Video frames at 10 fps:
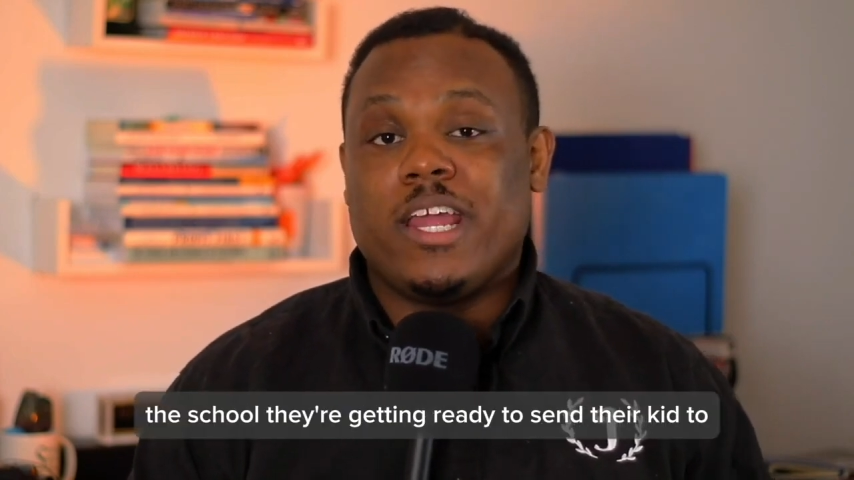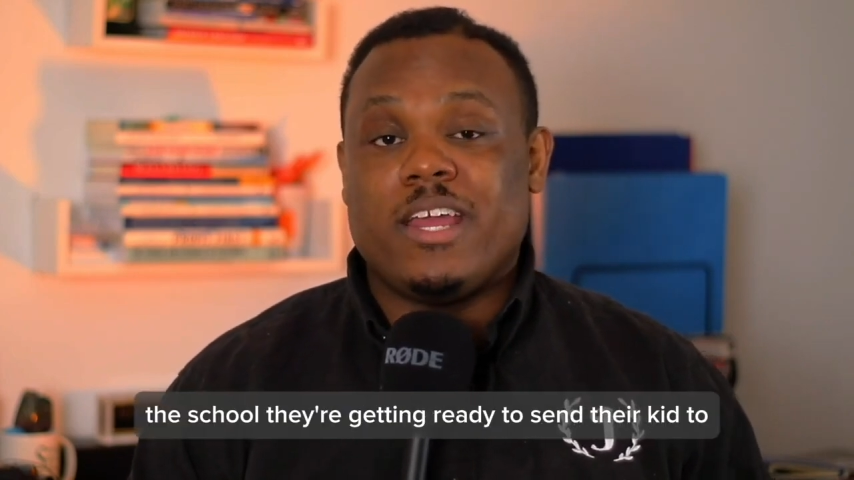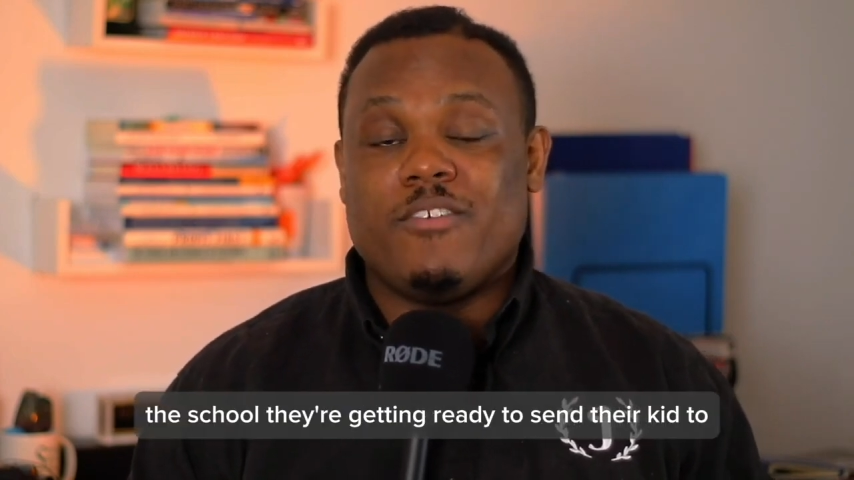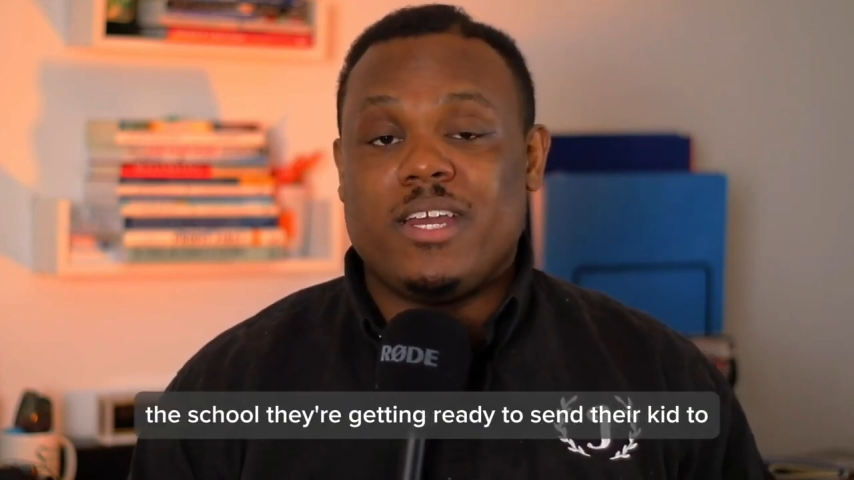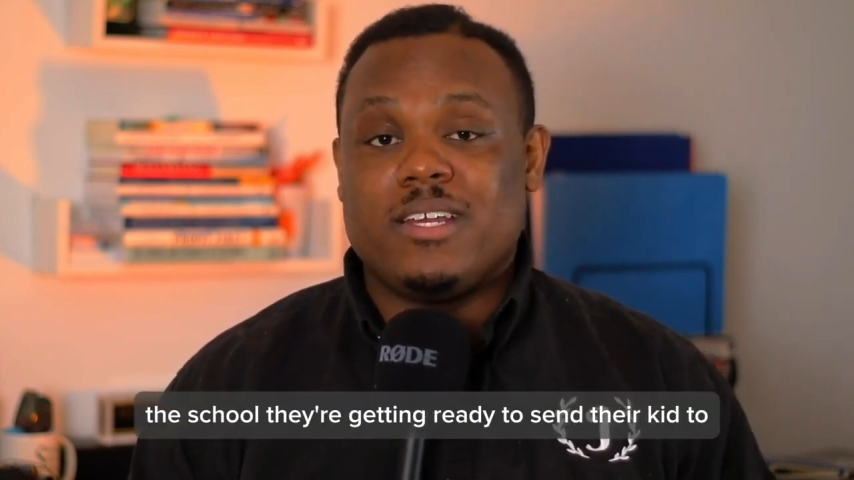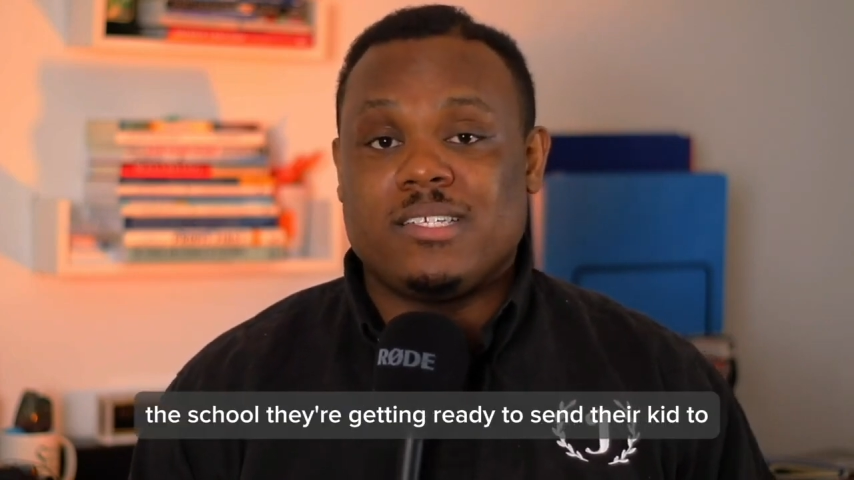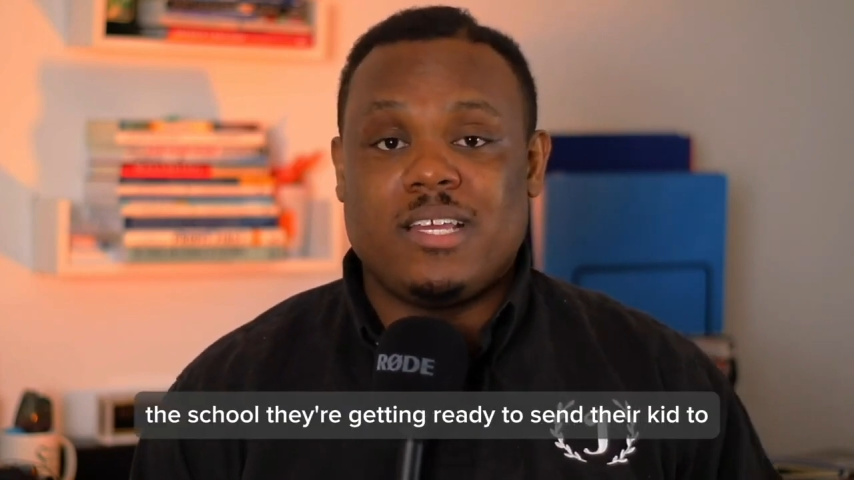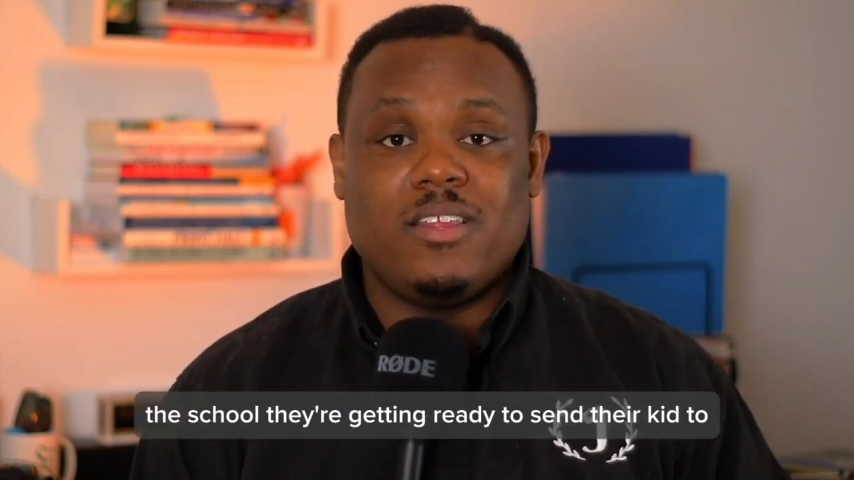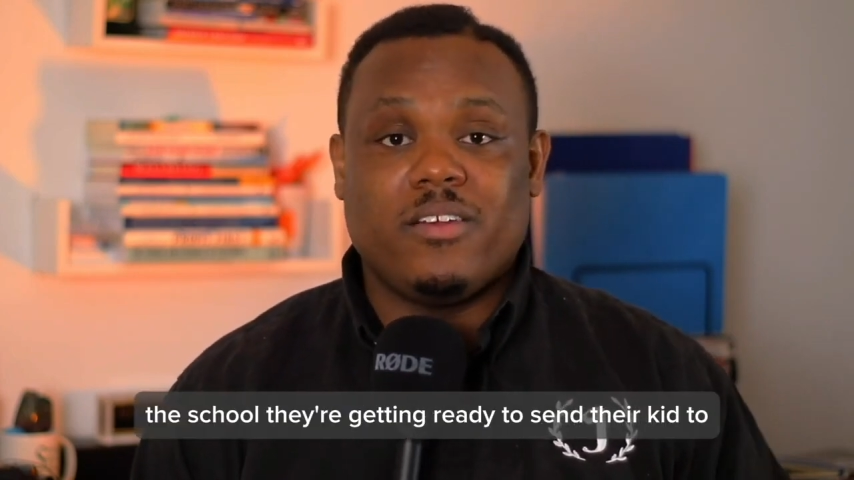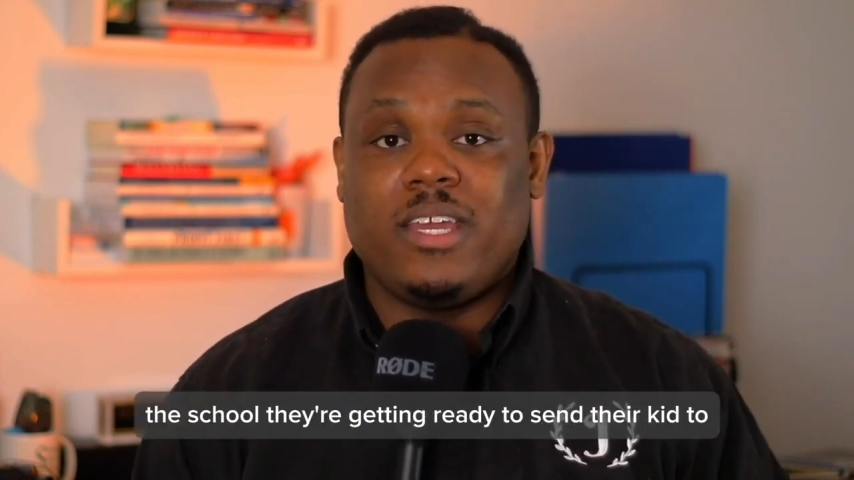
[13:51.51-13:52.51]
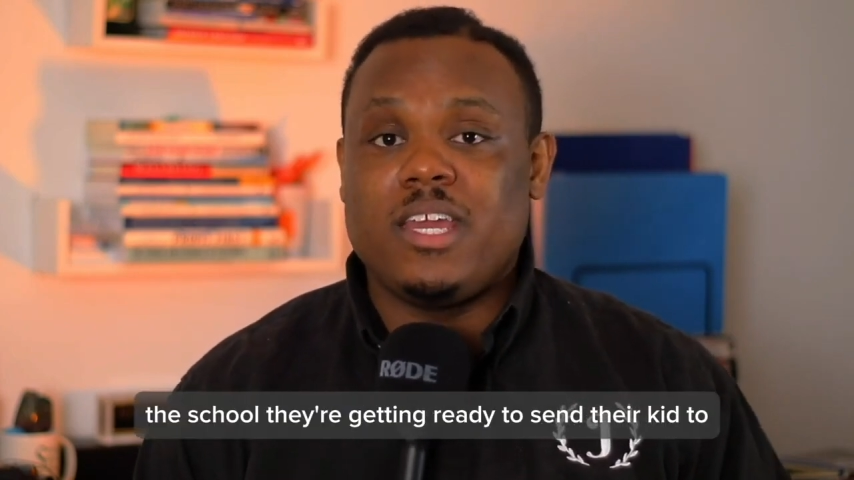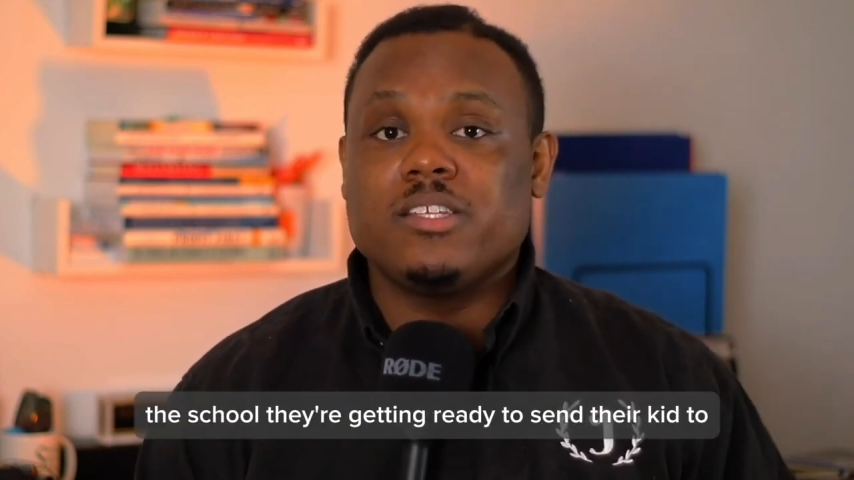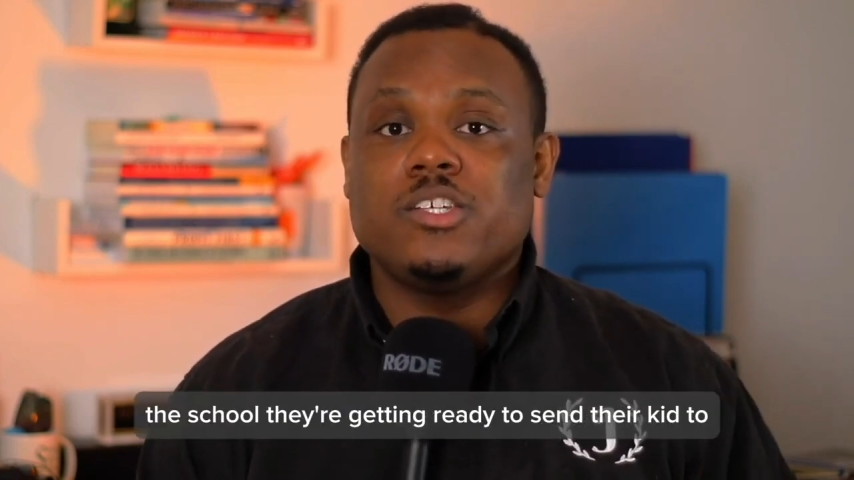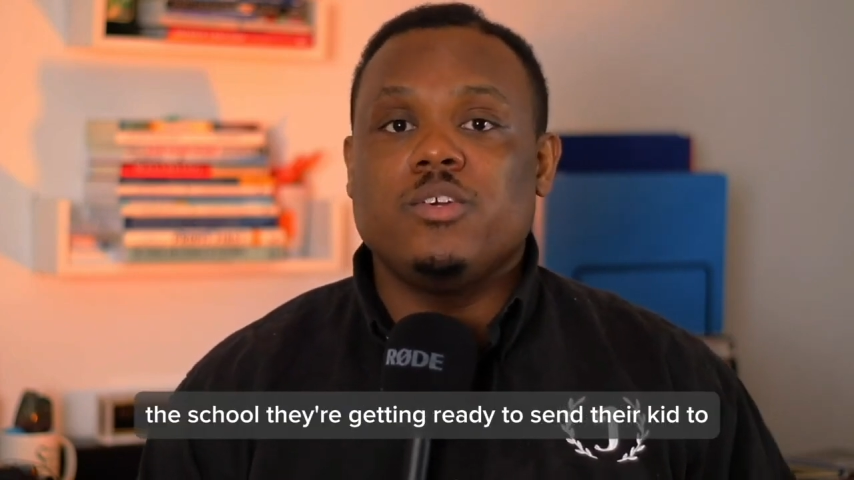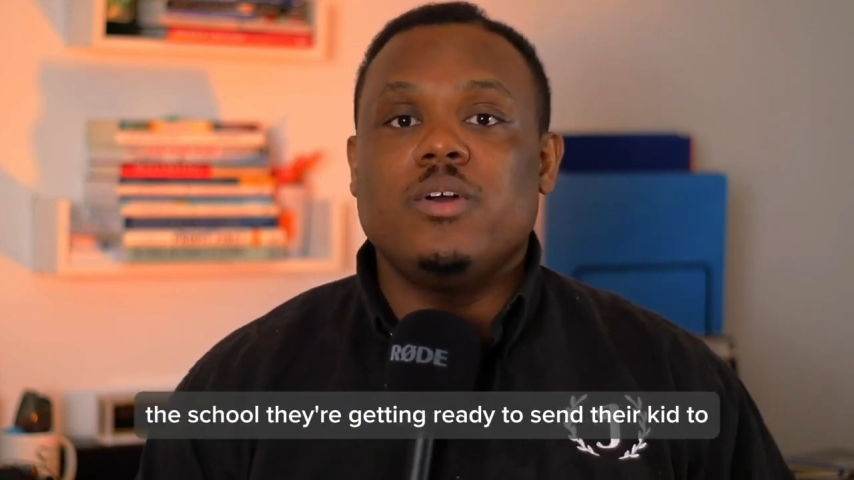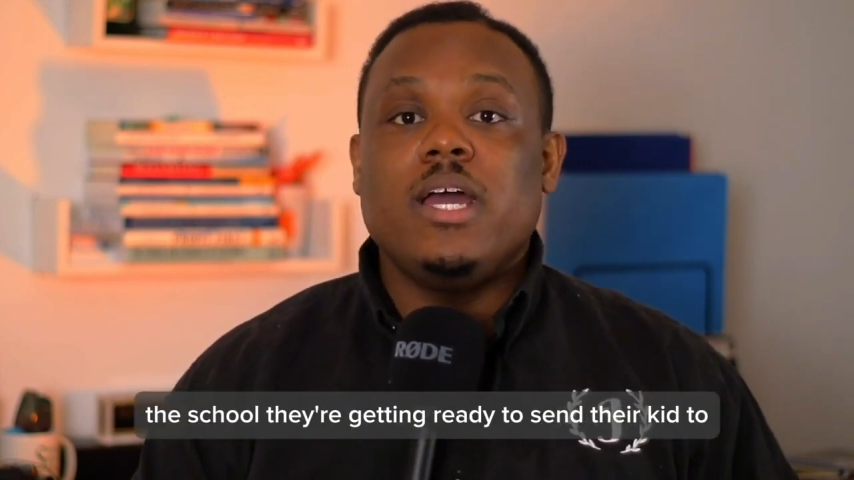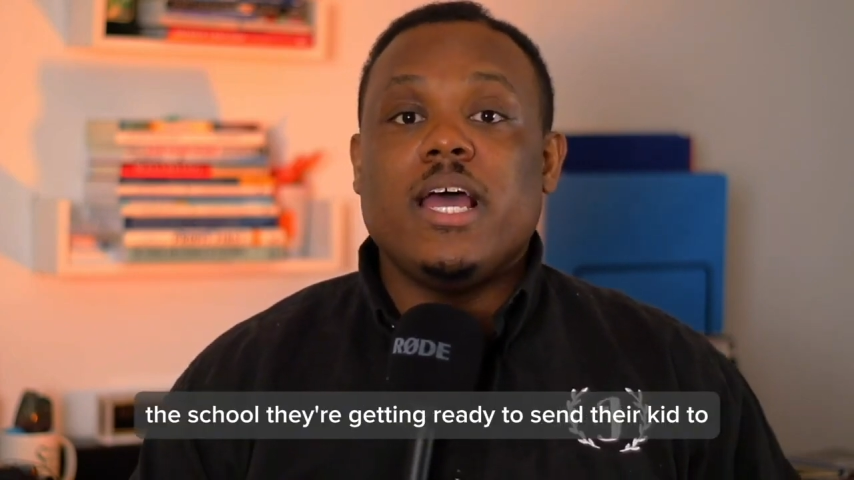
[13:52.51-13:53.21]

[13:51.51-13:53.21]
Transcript: getting ready to send their kid to